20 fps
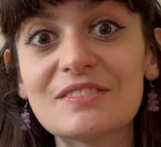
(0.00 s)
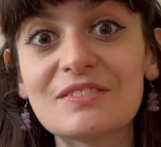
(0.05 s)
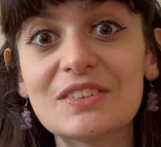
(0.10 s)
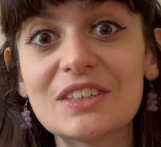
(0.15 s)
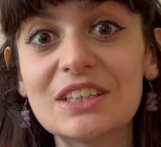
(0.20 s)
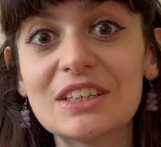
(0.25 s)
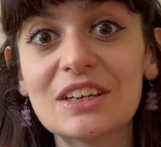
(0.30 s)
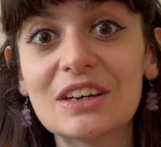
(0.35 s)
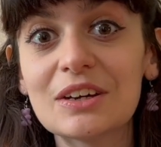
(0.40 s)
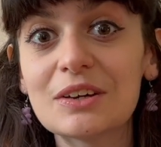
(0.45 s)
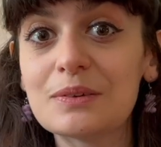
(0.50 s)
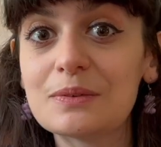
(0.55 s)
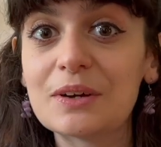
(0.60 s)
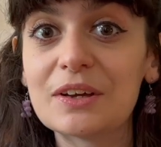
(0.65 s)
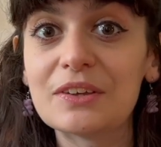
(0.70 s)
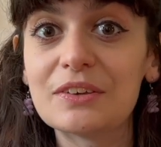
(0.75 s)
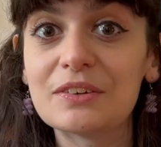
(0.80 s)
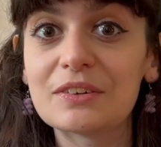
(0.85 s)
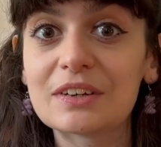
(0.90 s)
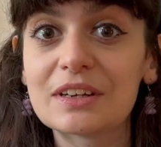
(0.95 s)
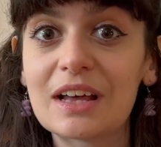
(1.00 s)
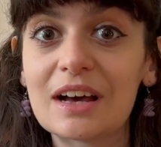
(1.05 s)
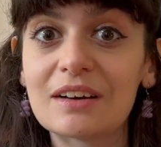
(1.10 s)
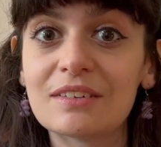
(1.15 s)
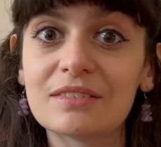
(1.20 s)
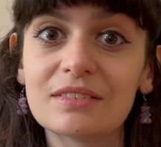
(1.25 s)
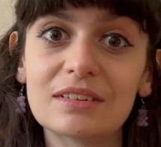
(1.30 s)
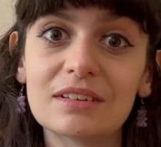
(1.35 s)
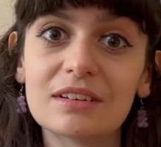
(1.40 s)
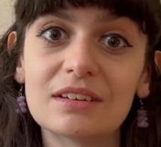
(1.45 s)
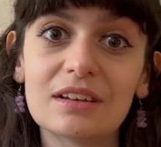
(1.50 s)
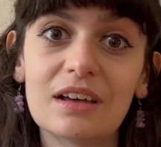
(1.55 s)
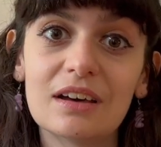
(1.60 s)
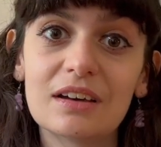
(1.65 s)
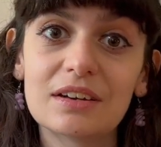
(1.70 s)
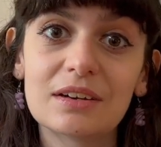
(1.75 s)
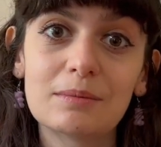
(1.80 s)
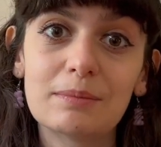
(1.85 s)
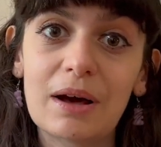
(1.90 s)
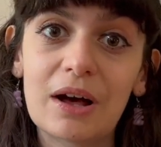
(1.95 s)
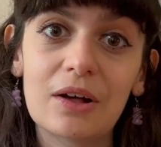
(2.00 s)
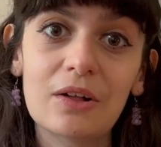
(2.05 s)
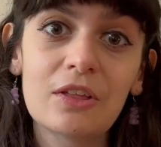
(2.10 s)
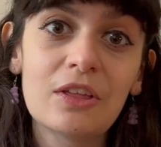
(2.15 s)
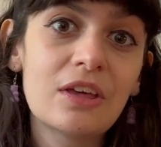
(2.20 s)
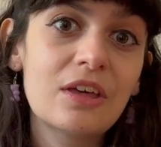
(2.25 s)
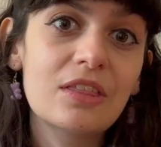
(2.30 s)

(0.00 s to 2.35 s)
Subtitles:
video where you can have a learn about